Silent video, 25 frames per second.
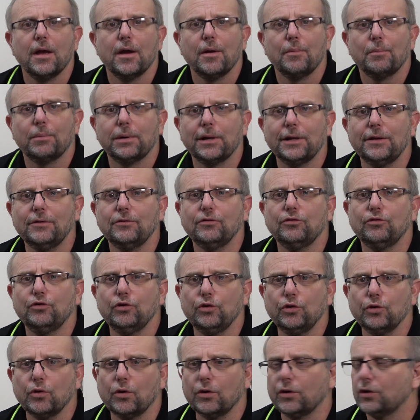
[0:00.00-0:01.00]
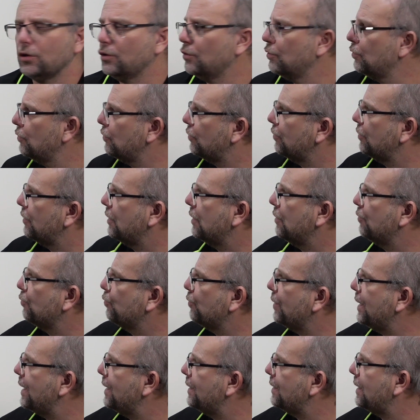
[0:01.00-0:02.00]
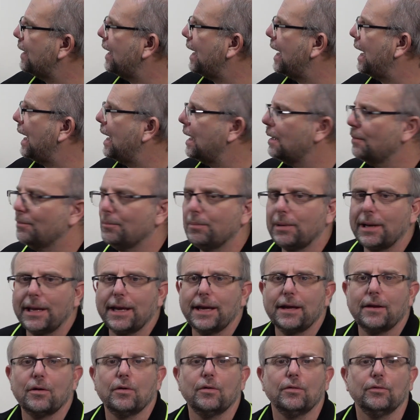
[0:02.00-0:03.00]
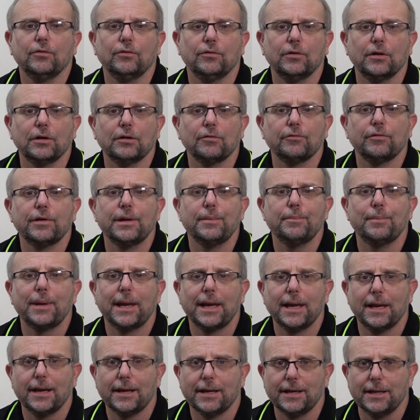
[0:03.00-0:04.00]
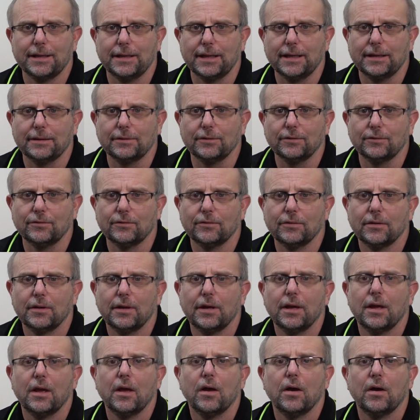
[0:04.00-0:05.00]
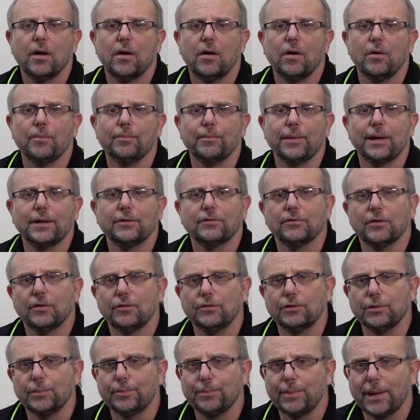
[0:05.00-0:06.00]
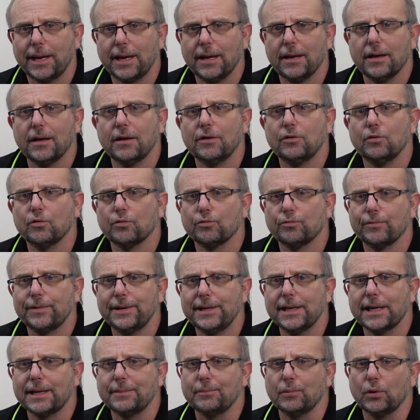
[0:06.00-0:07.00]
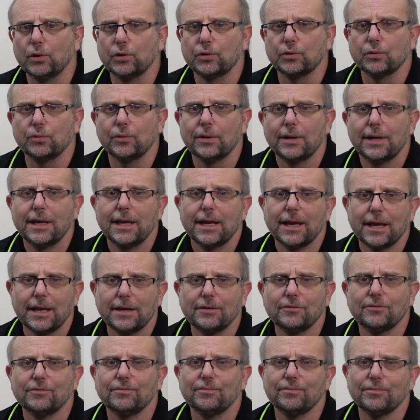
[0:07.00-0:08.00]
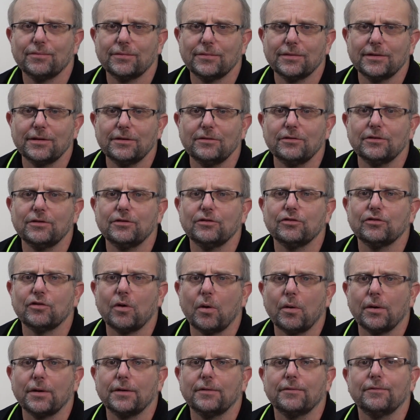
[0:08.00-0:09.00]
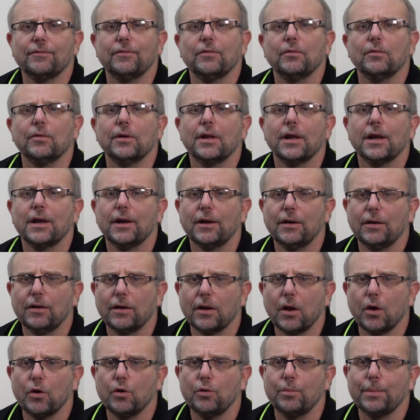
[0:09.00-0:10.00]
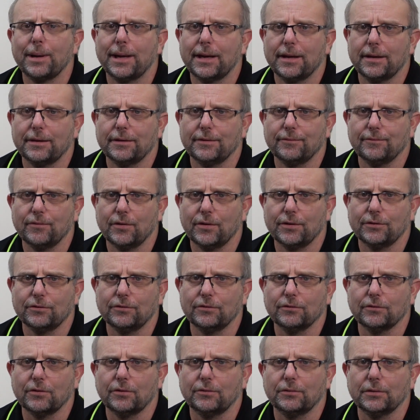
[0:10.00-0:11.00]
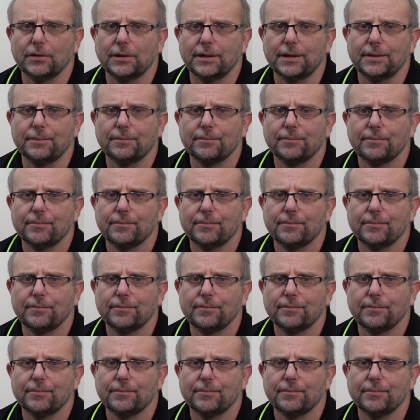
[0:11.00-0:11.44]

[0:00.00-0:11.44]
Please do not use the red and black auxiliary power connectors on Masso to power your relay module as these are designed for low power devices only.